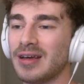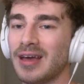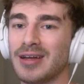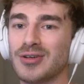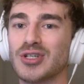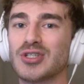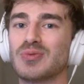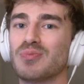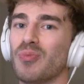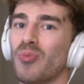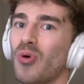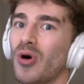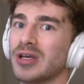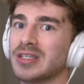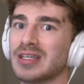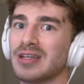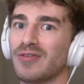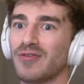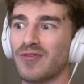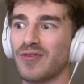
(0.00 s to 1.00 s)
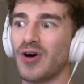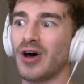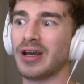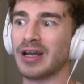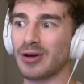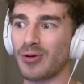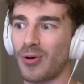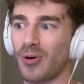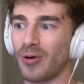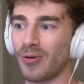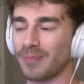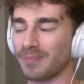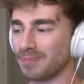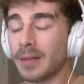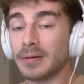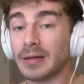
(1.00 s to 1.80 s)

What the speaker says: It just wasn't fun at all.